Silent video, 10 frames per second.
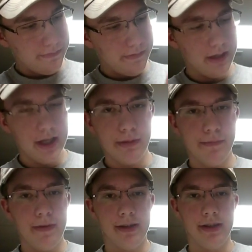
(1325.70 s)
it needs to be
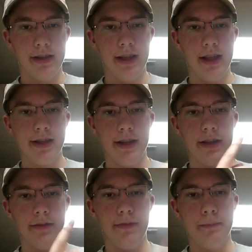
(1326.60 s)
fixed. It's
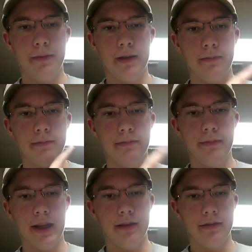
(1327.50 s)
easily flipped up.
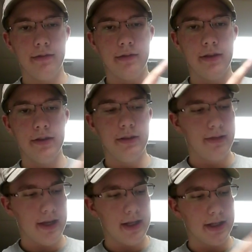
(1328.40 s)
I mean, just doing
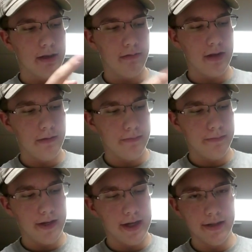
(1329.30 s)
that, it's going up
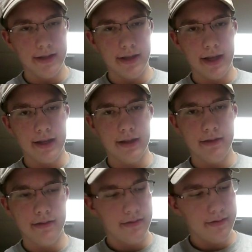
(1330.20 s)
because it's like,
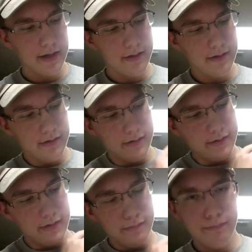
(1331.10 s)
watch,
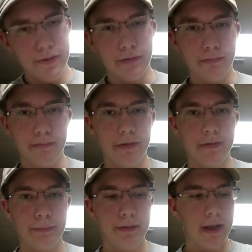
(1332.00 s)
boom, it's
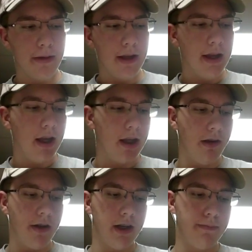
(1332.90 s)
flipped up.
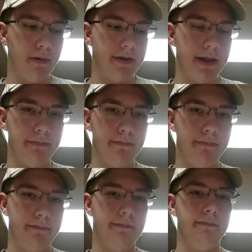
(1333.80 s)
Usually you're supposed to,
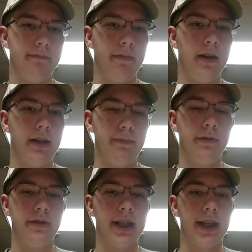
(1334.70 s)
it's
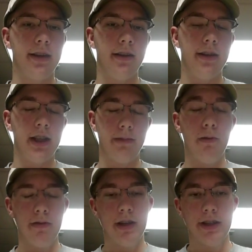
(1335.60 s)

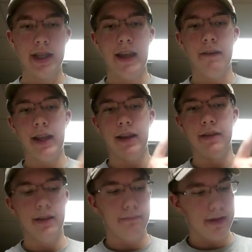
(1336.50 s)
supposed not to get it
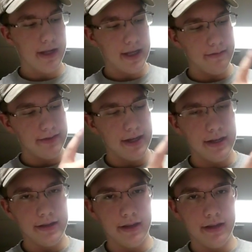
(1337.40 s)
easily, but it gives that
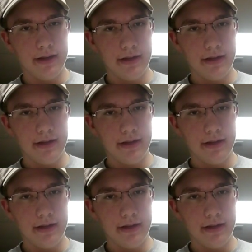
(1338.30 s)
easily.